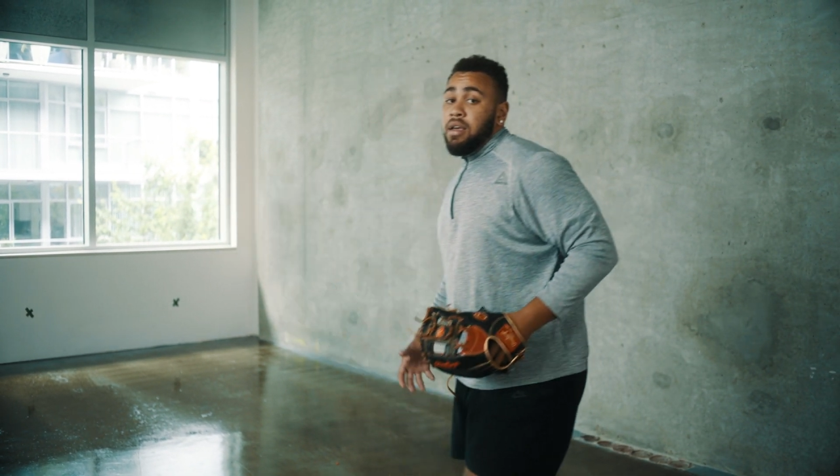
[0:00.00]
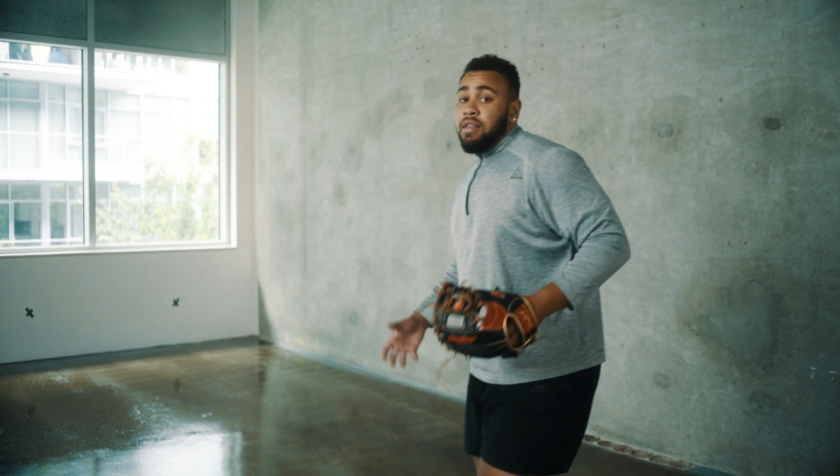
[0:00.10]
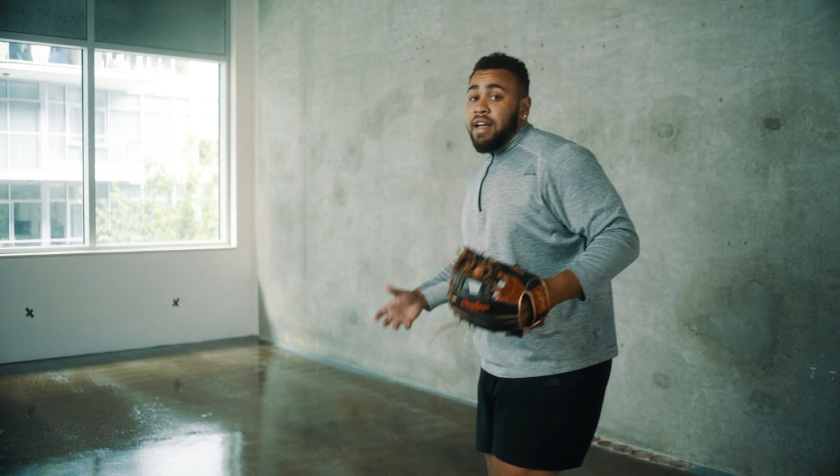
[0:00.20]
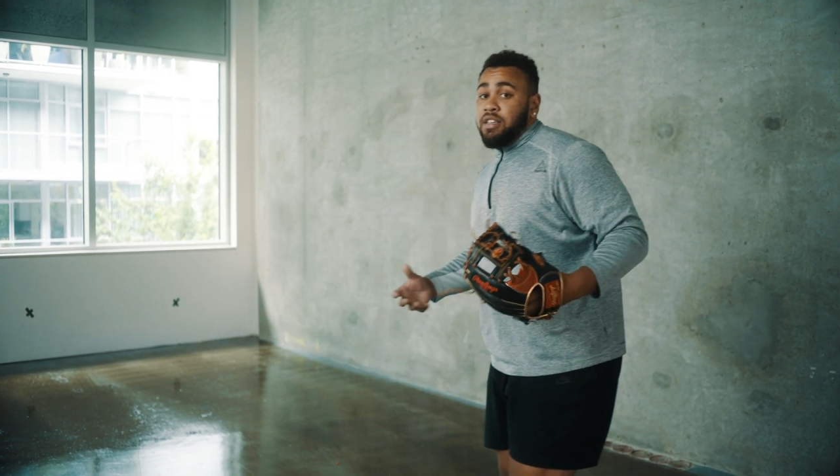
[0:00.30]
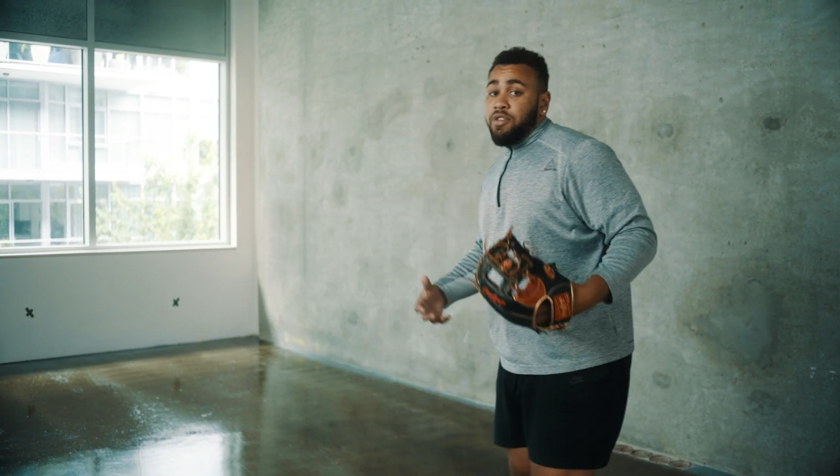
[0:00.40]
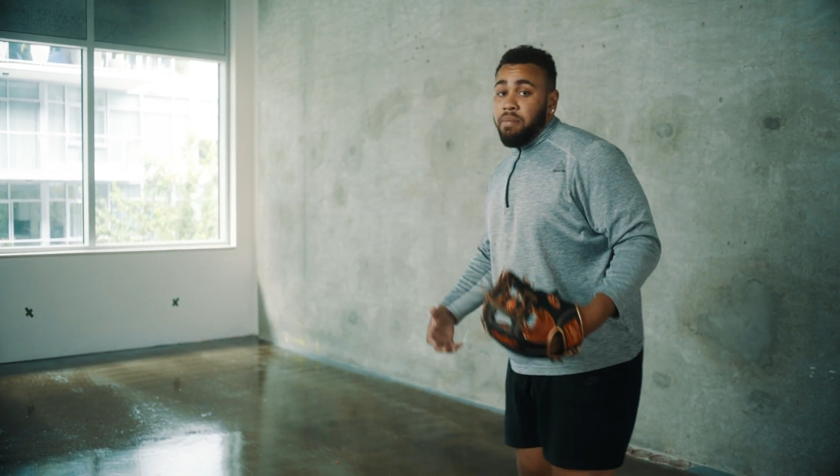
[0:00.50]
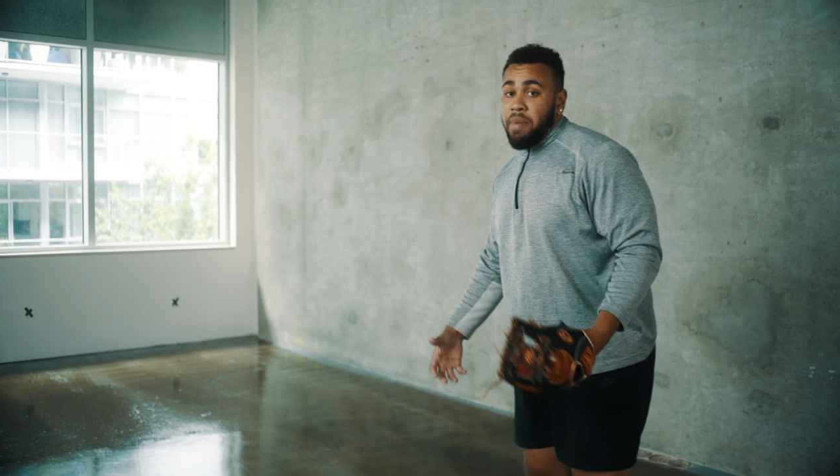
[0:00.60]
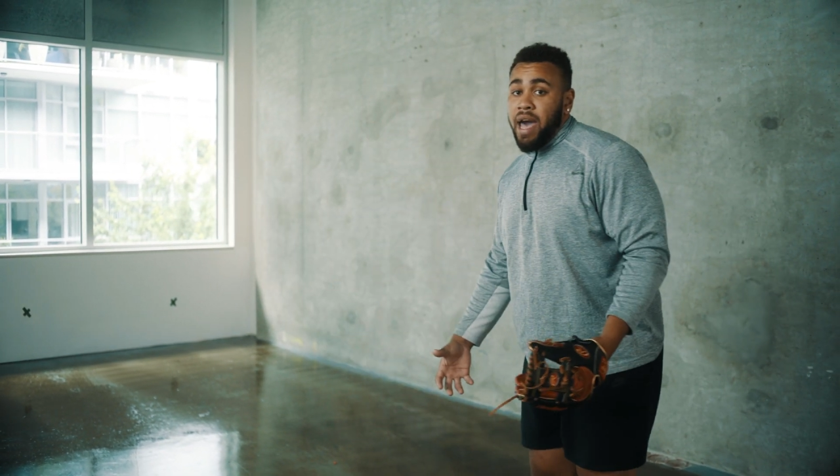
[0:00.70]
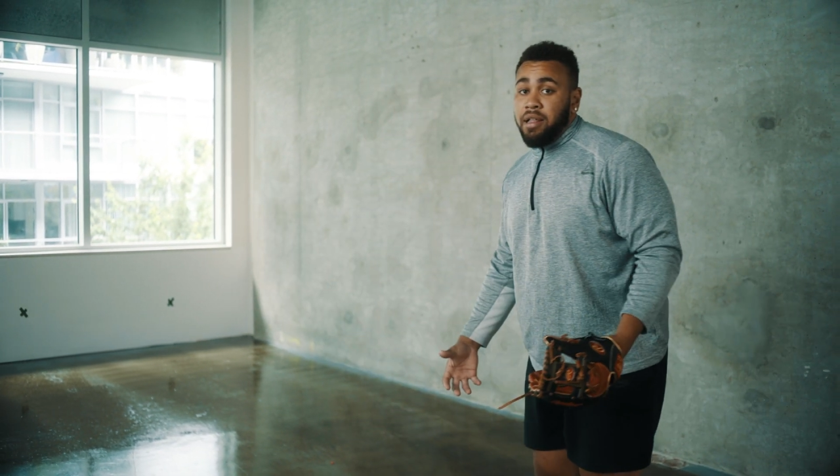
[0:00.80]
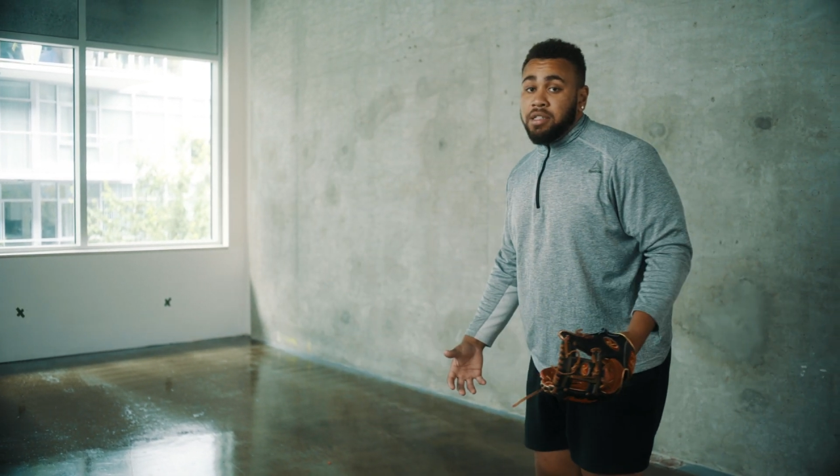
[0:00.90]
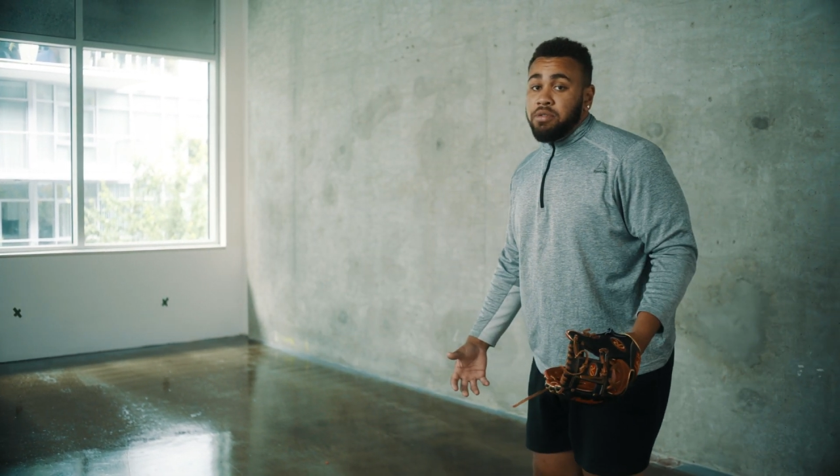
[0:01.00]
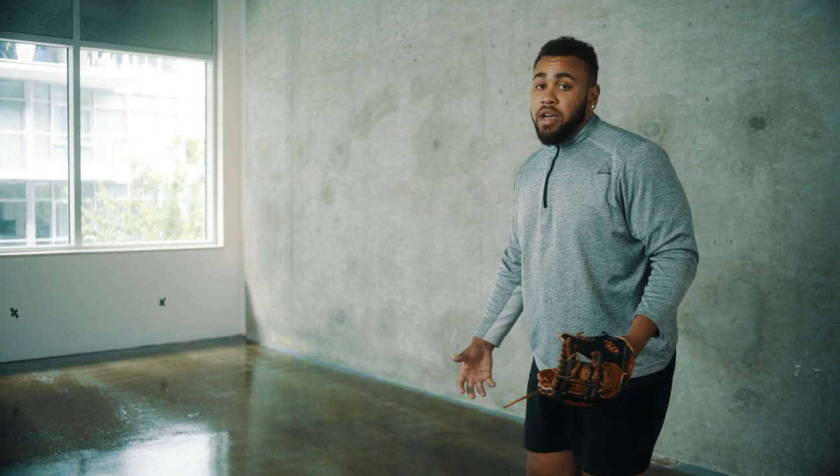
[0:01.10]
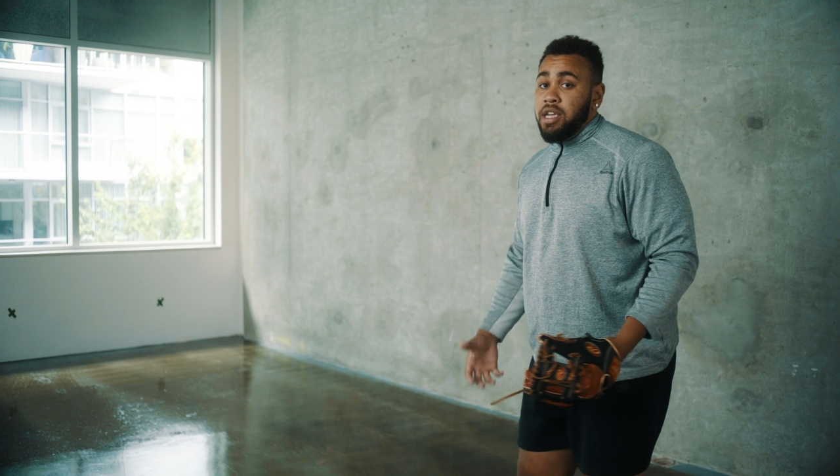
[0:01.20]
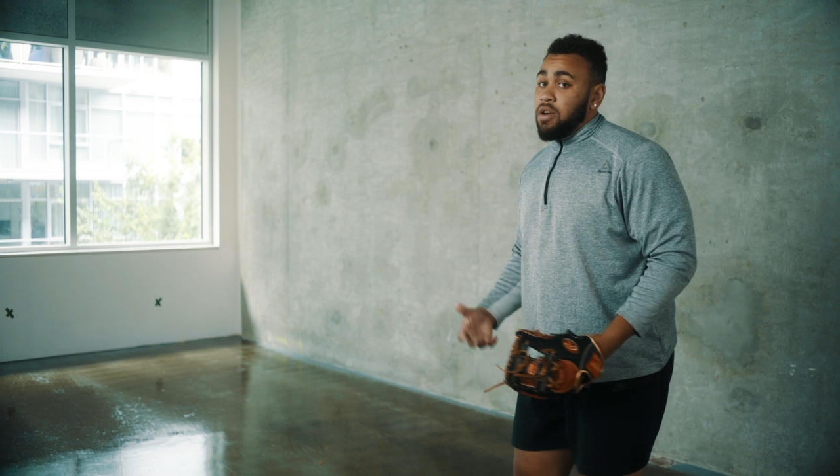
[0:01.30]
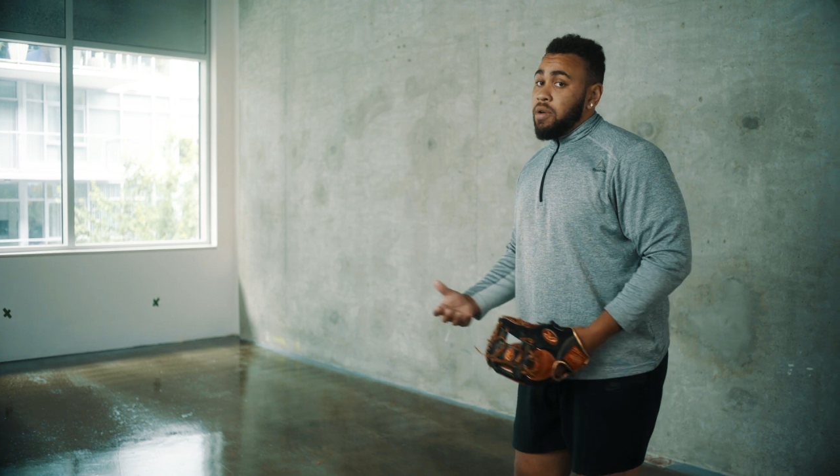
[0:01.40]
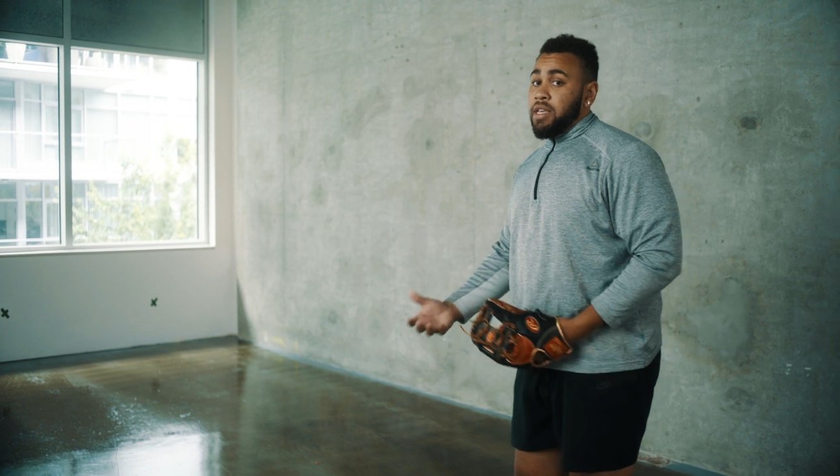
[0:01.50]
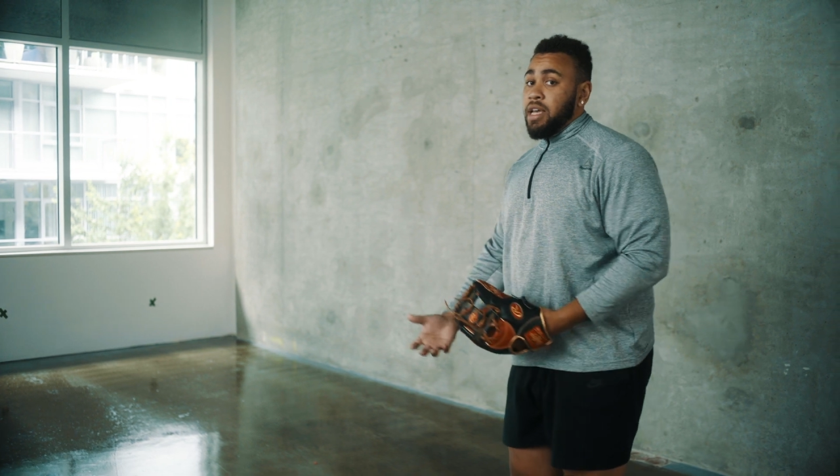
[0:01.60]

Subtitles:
That's for the balance, right? You don't want